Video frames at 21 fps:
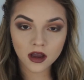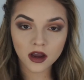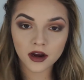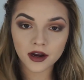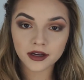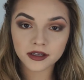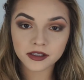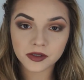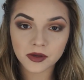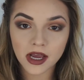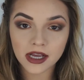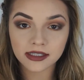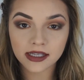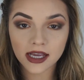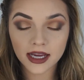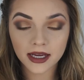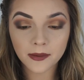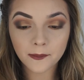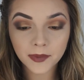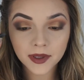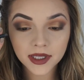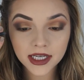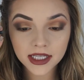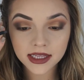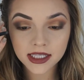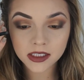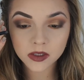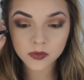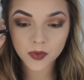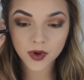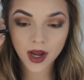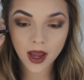Alright, so as I completed
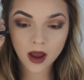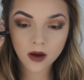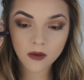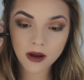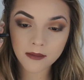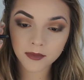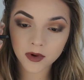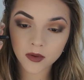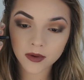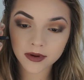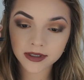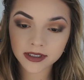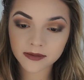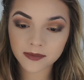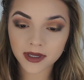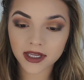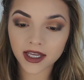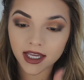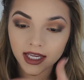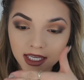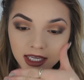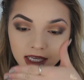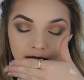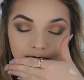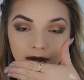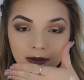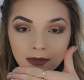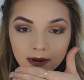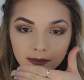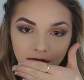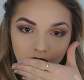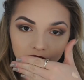this brow, I'm going to be
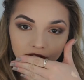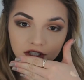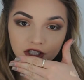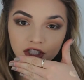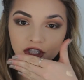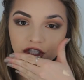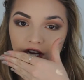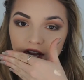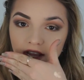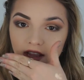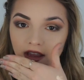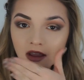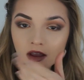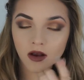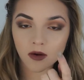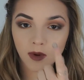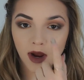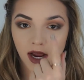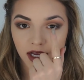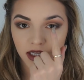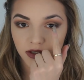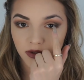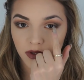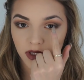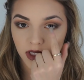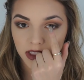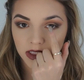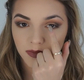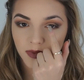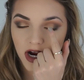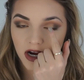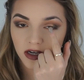keeping my mouth shut while I do
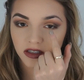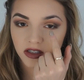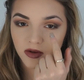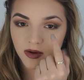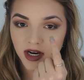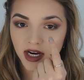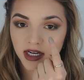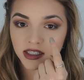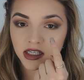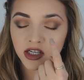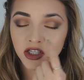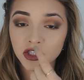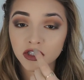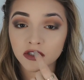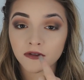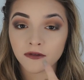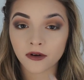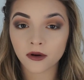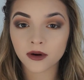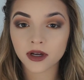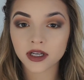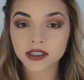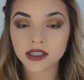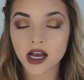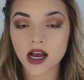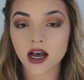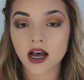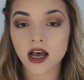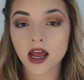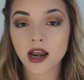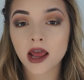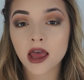this brow so you guys can just focus
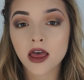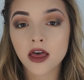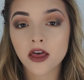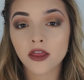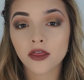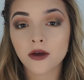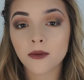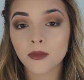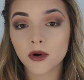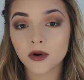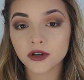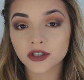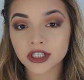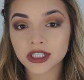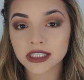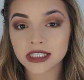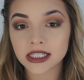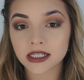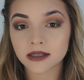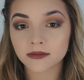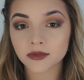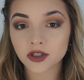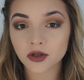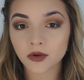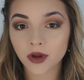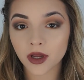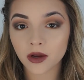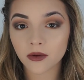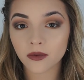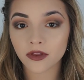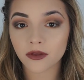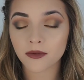on the motions that I'm
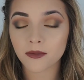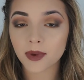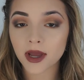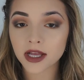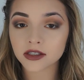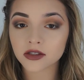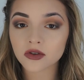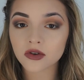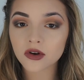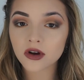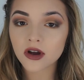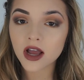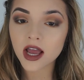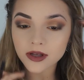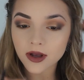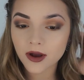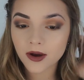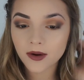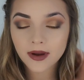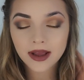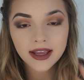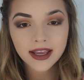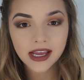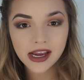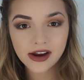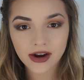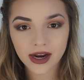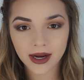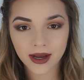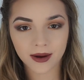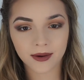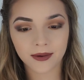doing with the pencil. So here
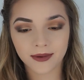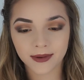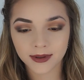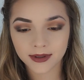I go.